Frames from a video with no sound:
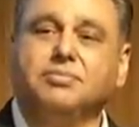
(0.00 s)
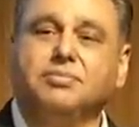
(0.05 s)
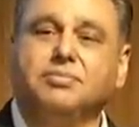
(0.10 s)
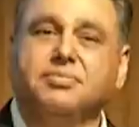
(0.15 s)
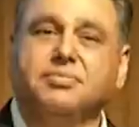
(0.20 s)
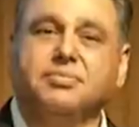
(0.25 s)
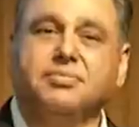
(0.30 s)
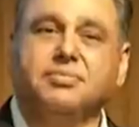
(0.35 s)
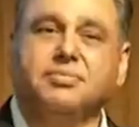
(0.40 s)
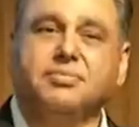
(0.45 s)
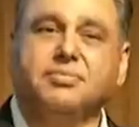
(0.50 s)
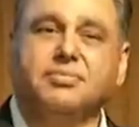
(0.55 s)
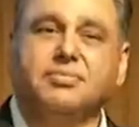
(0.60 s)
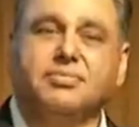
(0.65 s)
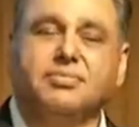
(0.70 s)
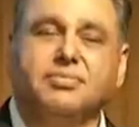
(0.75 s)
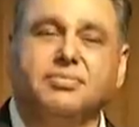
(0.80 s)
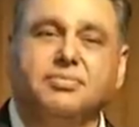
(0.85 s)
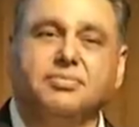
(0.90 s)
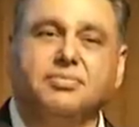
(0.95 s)

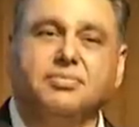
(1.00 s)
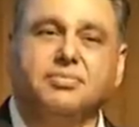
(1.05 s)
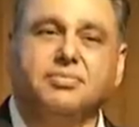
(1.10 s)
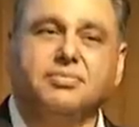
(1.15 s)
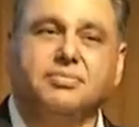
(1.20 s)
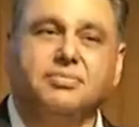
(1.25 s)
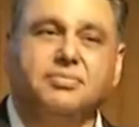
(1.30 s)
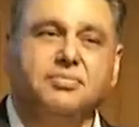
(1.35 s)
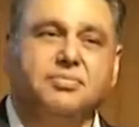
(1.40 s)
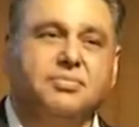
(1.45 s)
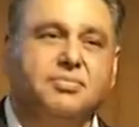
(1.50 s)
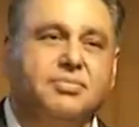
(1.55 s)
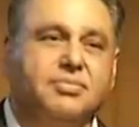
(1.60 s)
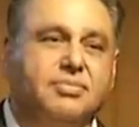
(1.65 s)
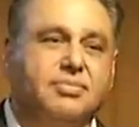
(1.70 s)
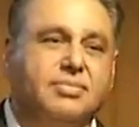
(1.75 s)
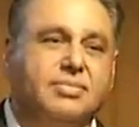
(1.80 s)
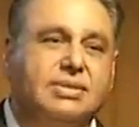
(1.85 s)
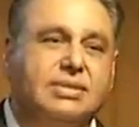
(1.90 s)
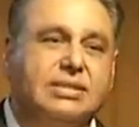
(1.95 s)

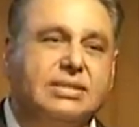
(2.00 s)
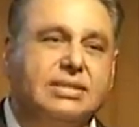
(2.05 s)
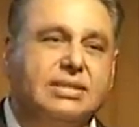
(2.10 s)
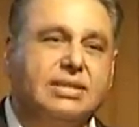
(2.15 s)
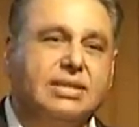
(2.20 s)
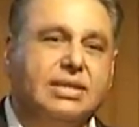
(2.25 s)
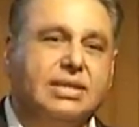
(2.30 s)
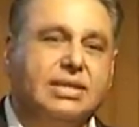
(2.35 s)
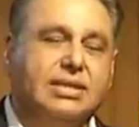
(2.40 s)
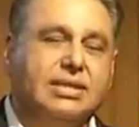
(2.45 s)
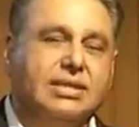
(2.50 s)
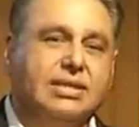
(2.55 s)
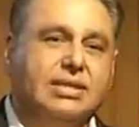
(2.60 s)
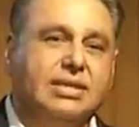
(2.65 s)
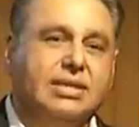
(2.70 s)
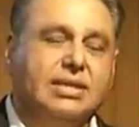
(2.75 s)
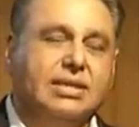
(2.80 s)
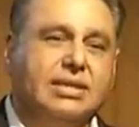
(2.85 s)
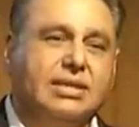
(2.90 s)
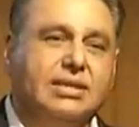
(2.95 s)

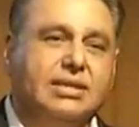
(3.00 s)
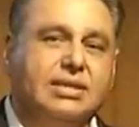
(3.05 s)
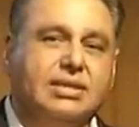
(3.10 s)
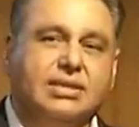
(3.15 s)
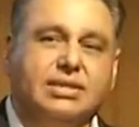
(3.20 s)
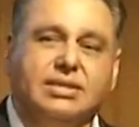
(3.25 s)
No one is speaking in this clip.